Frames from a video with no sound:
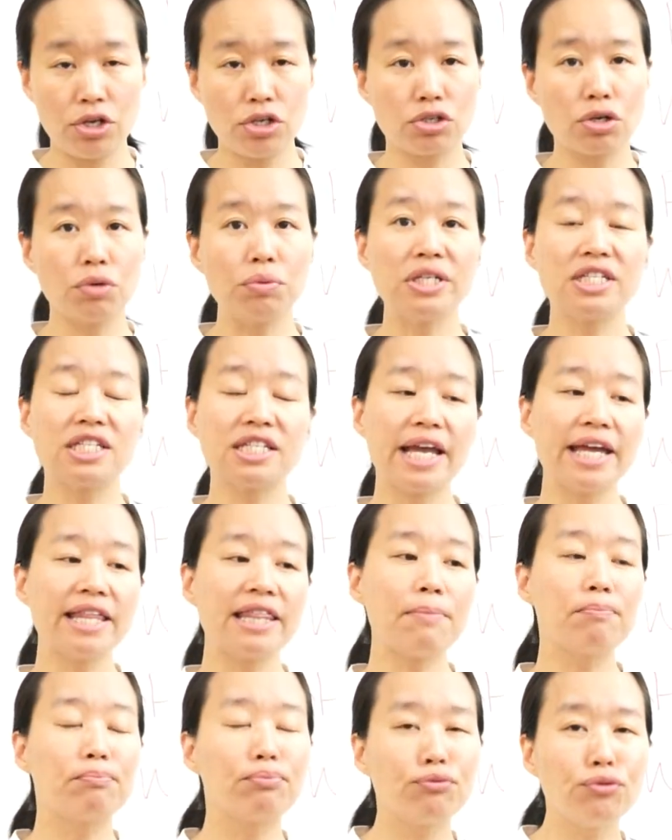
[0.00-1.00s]
So we say
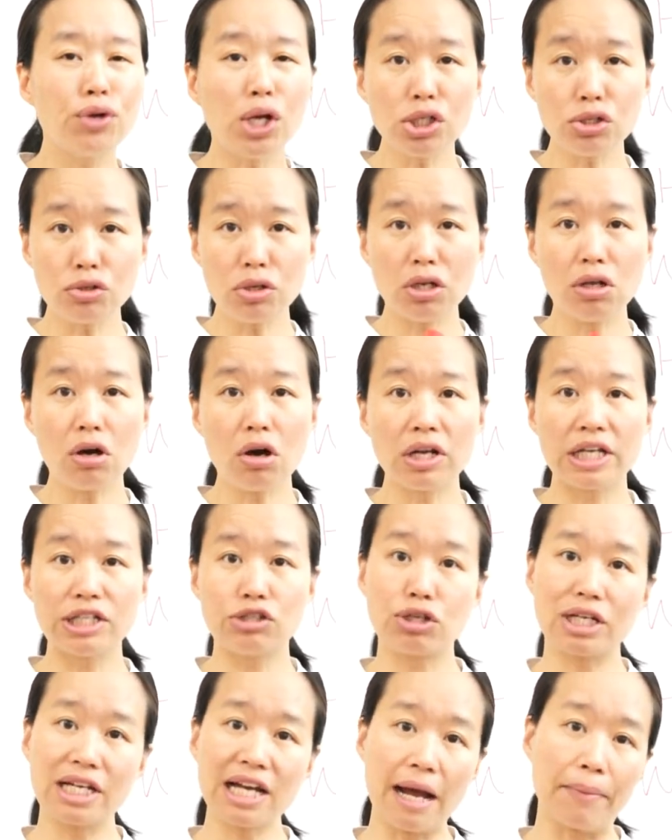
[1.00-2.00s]
they bridge
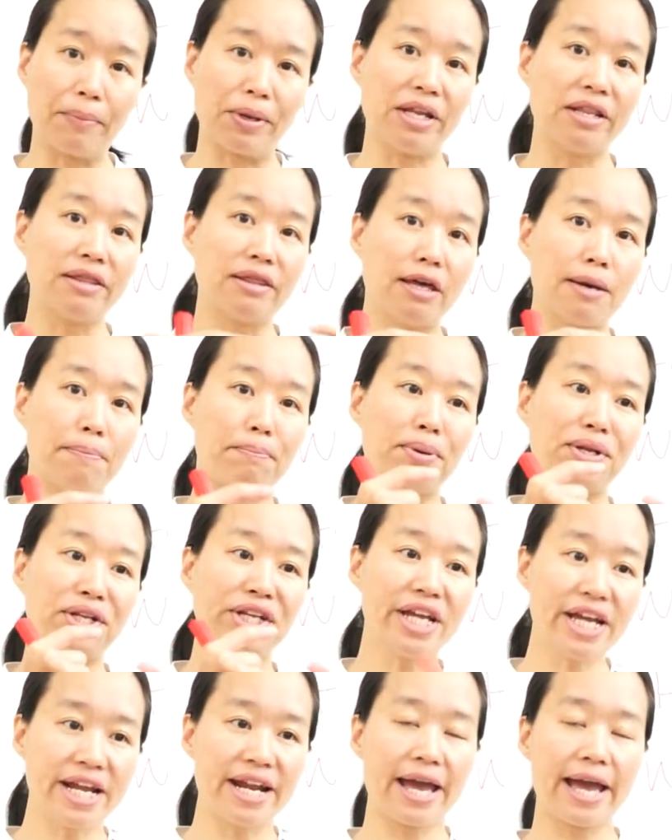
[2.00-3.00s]
knowledge gap in that
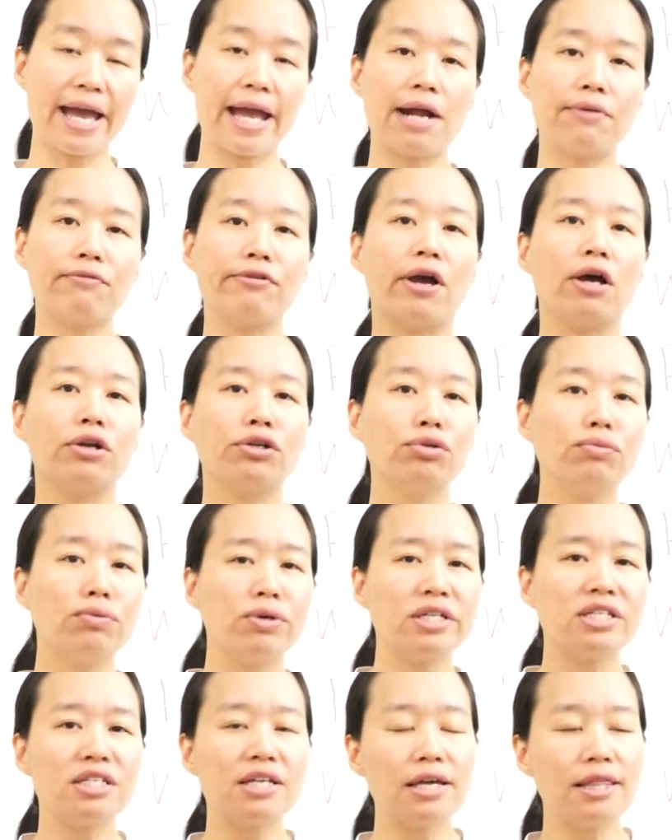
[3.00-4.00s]
particular area. Do
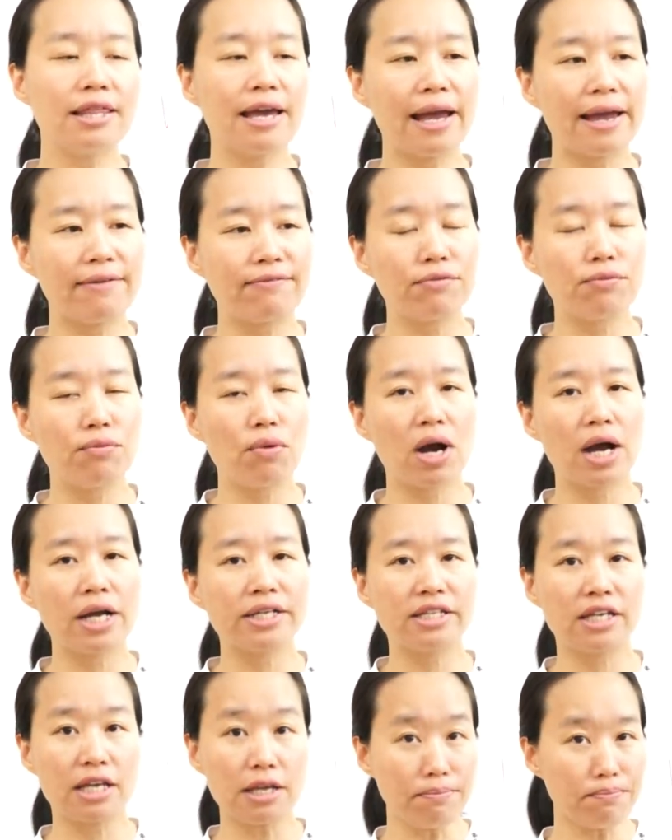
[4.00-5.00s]
we say they have
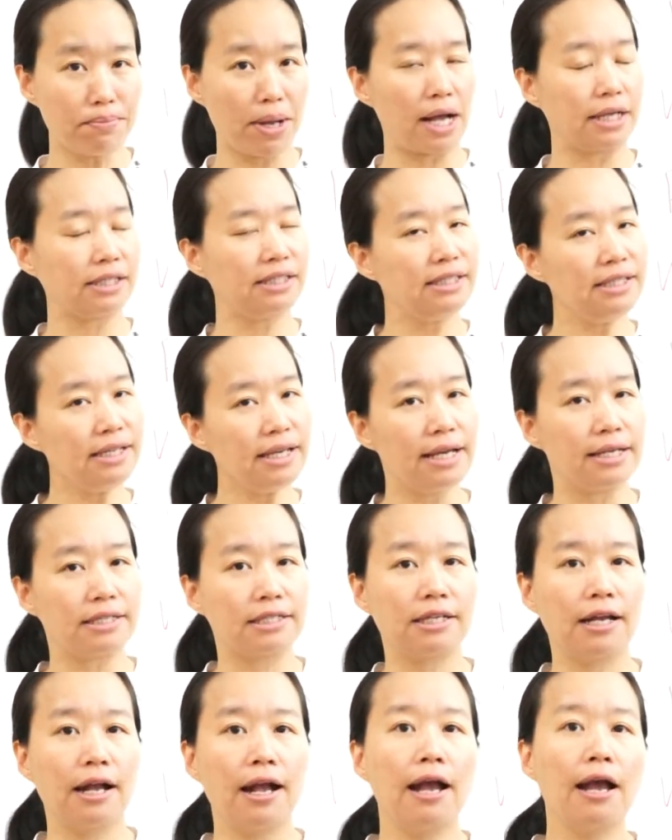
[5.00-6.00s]
wider impact?
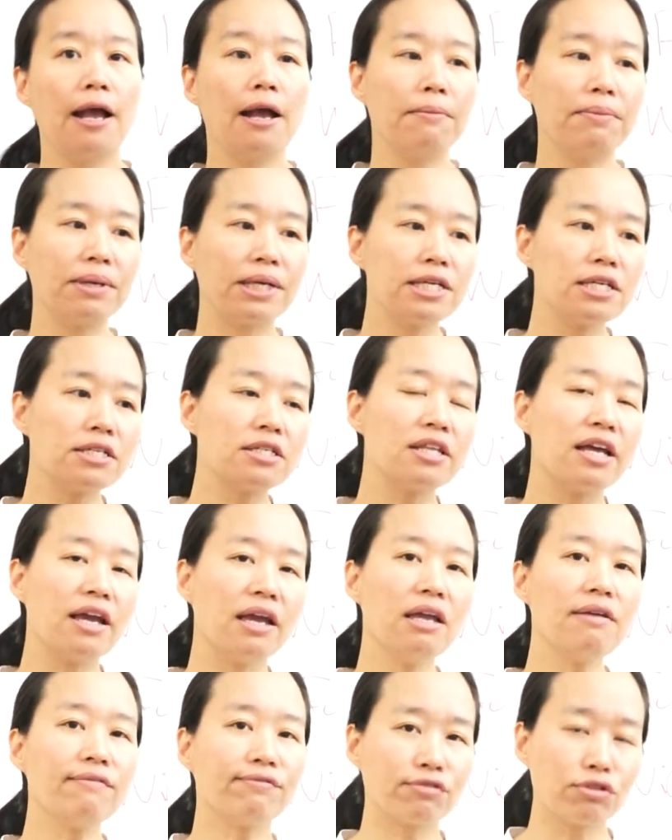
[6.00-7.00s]
Yes, because
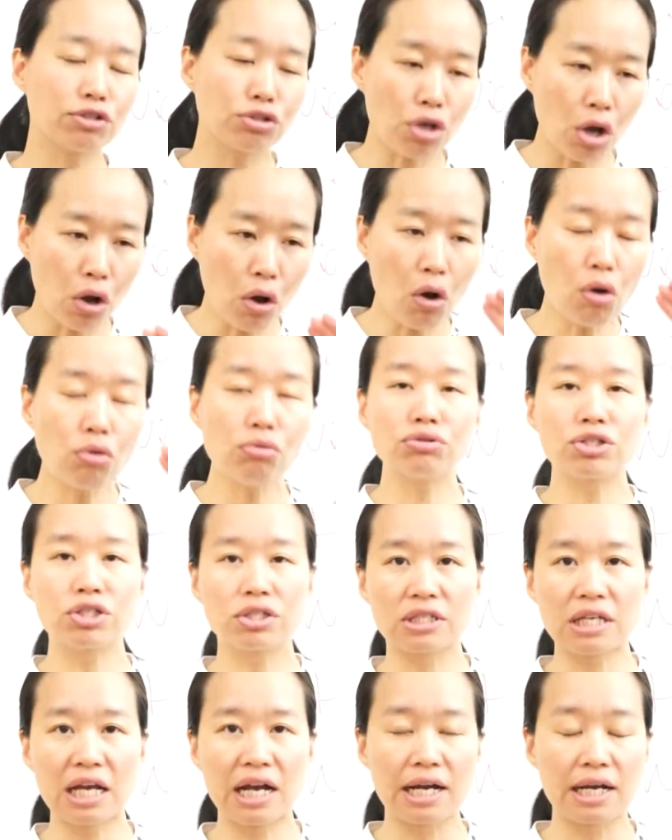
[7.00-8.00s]
they influence whole
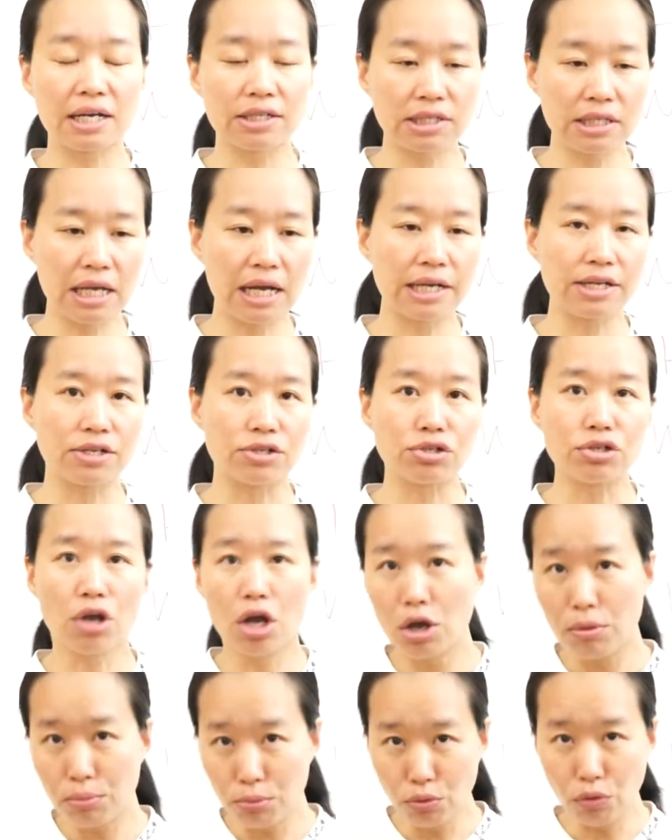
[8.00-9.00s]
science
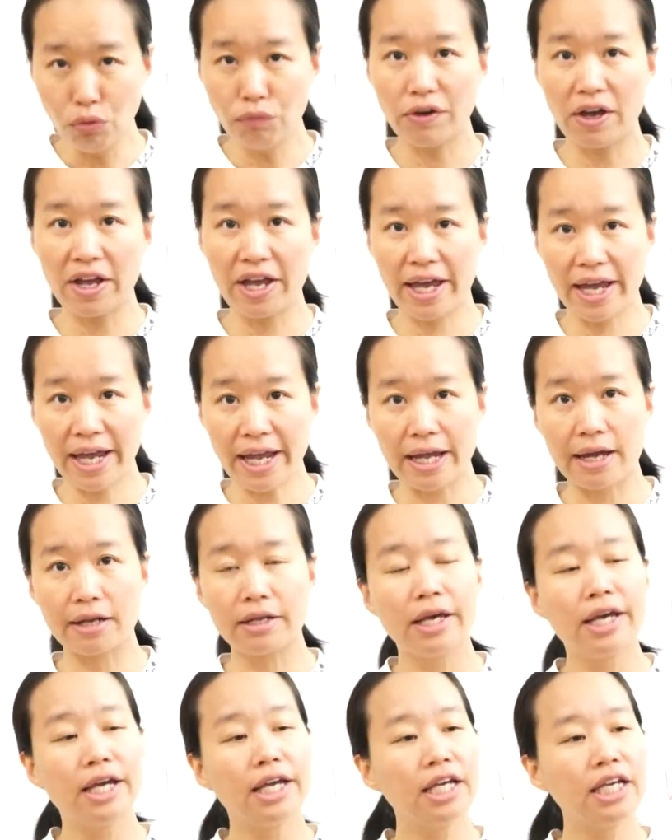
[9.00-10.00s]
move
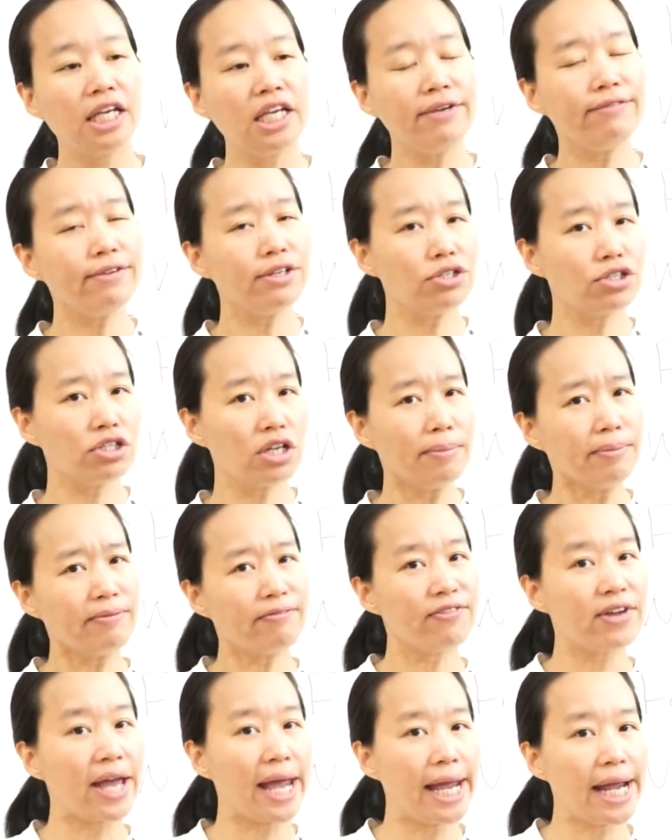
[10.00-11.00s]
ahead. Even some
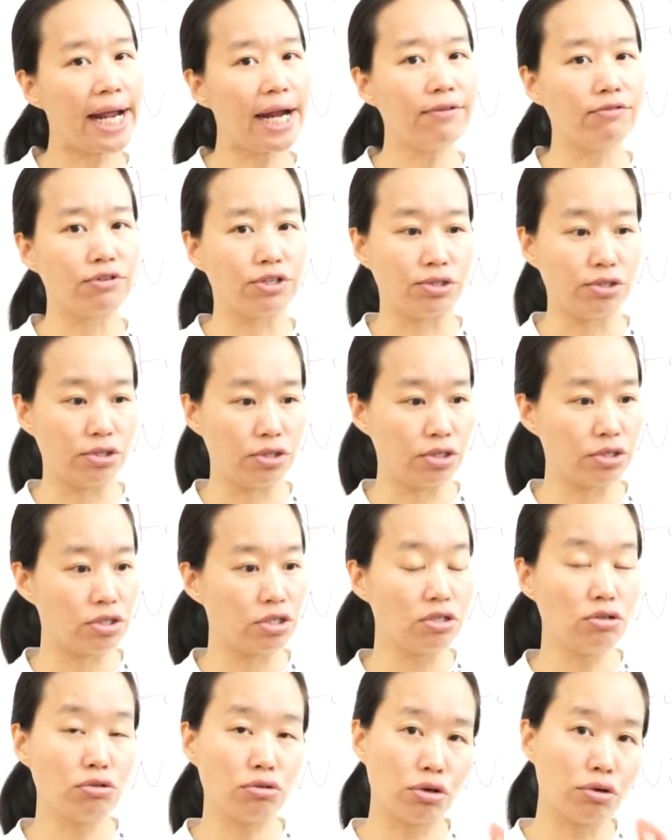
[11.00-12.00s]
of the
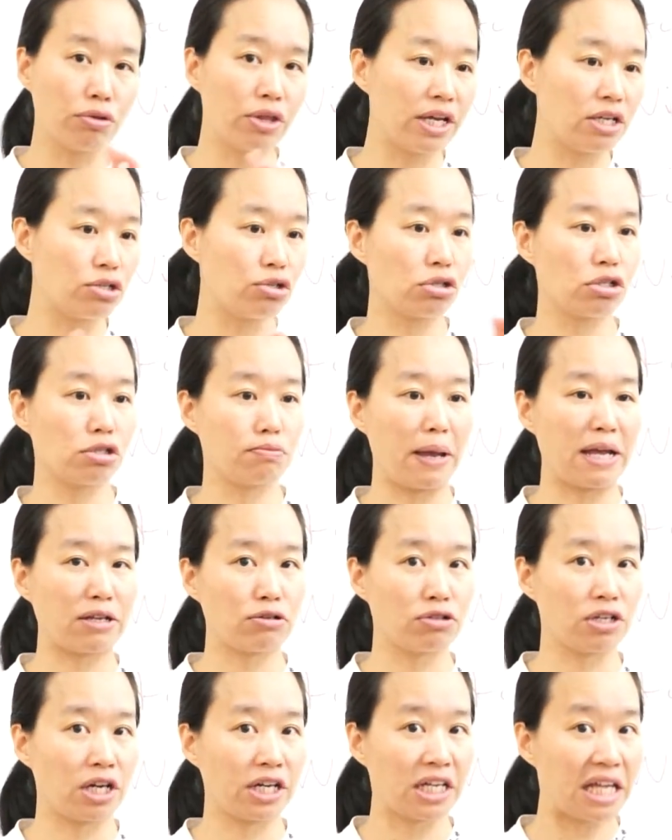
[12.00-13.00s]
areas, they just
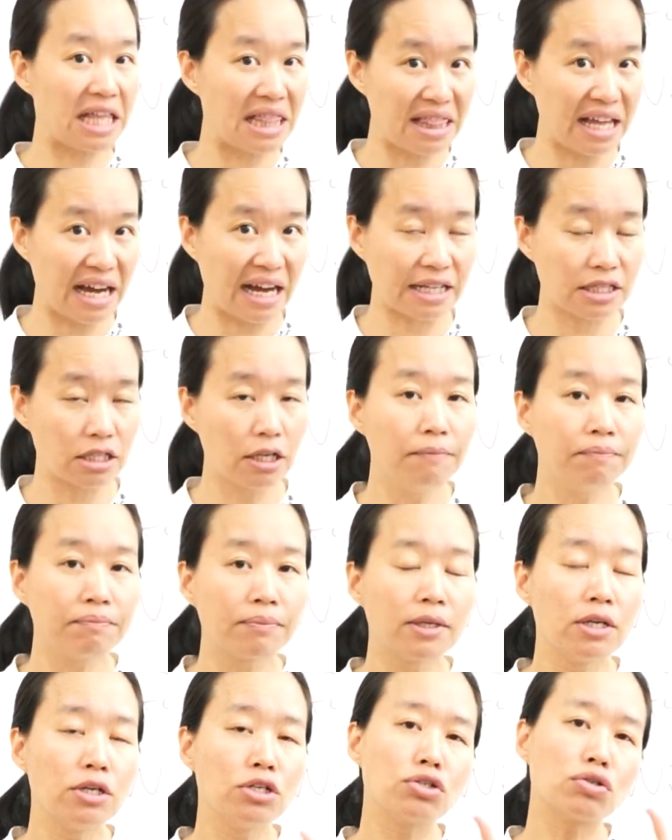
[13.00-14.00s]
specialize in that.
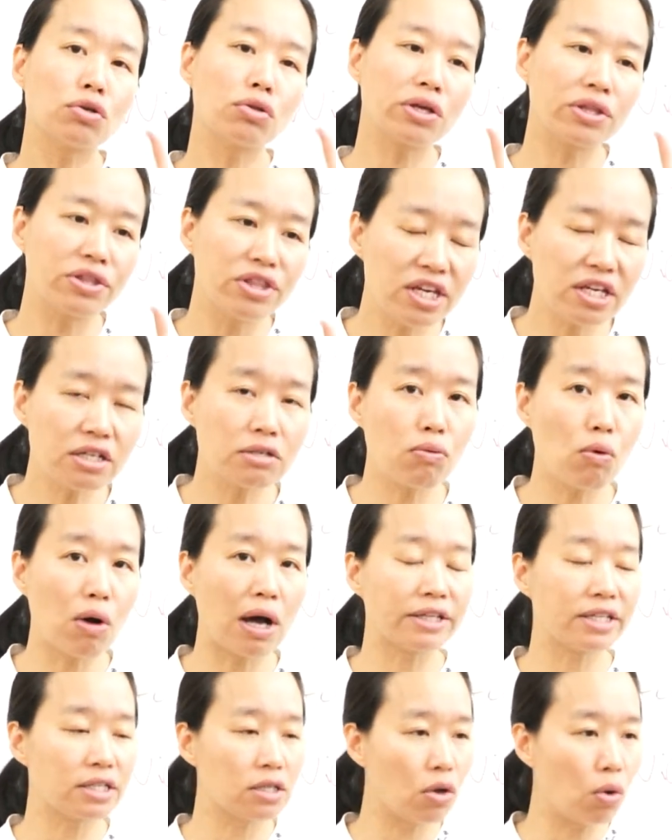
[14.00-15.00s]
So this
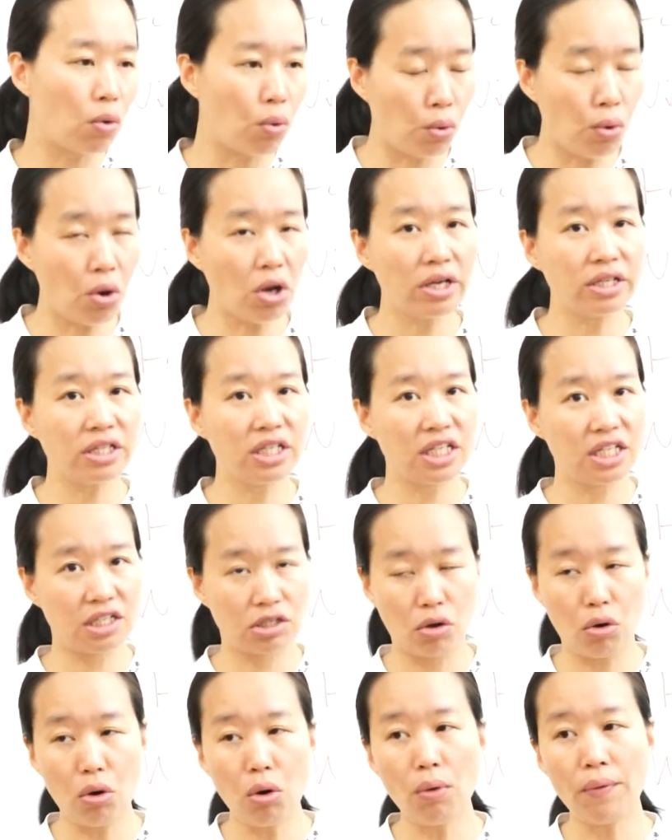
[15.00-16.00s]
one is quality,
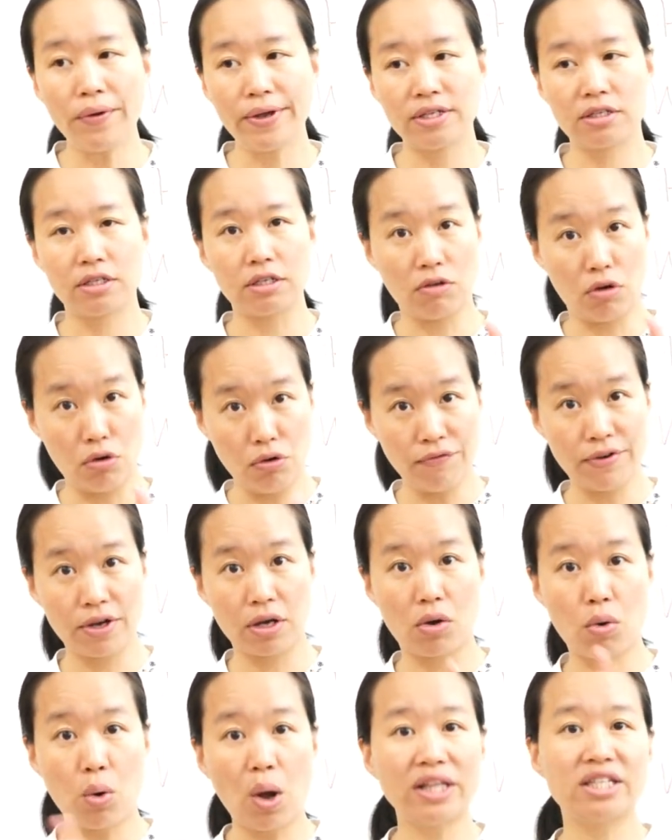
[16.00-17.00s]
it's always over
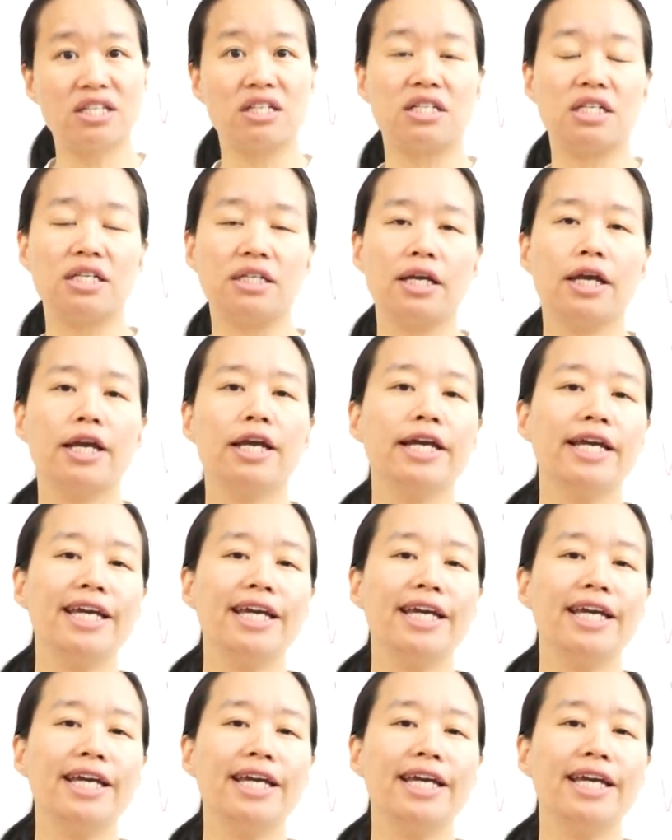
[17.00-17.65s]
quantity.